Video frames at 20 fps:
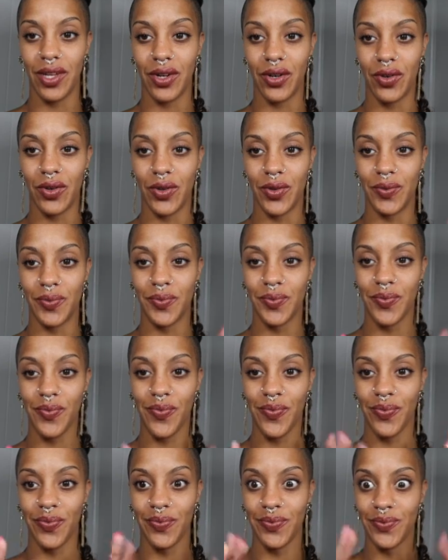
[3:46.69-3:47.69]
little
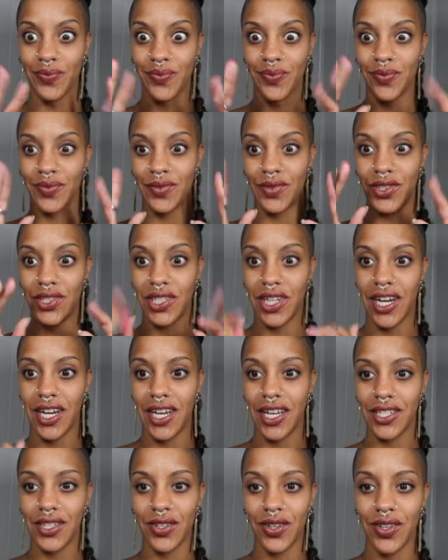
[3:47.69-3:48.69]

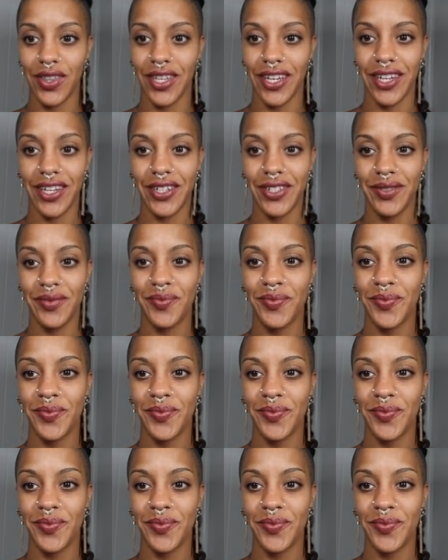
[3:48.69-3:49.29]
jazz on there.